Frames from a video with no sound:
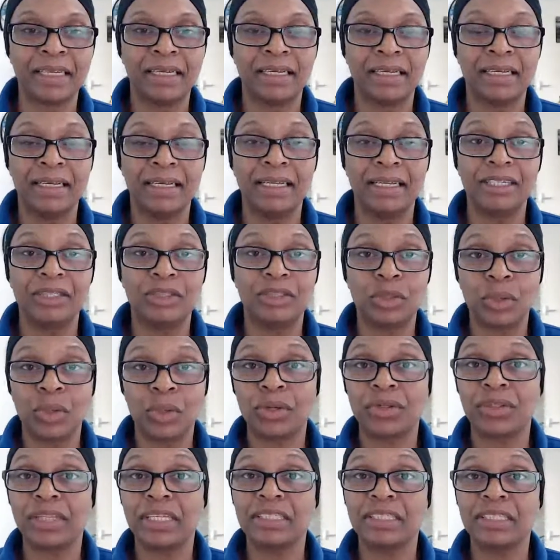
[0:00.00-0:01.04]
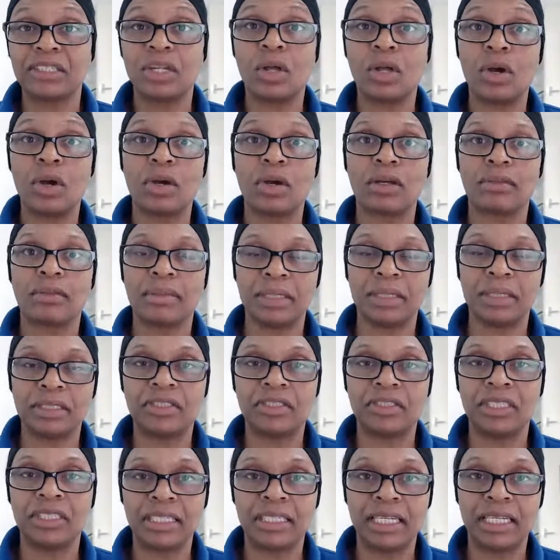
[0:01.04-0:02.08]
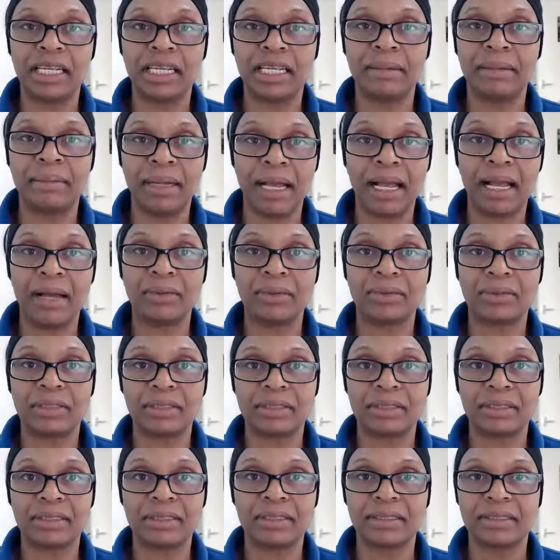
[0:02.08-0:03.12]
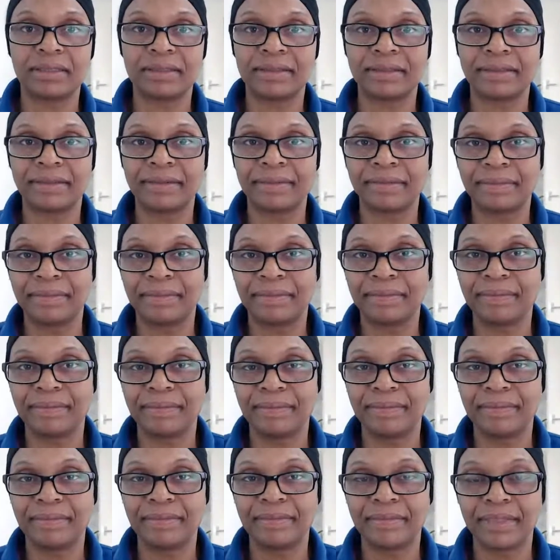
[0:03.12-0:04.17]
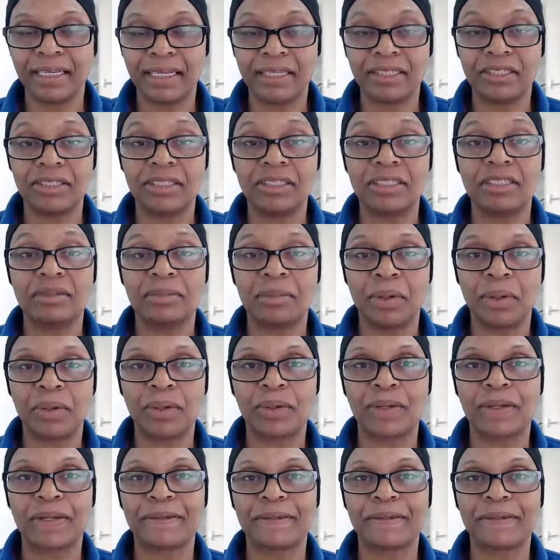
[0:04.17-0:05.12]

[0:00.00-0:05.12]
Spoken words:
It took her this long, but she came out and she spoke.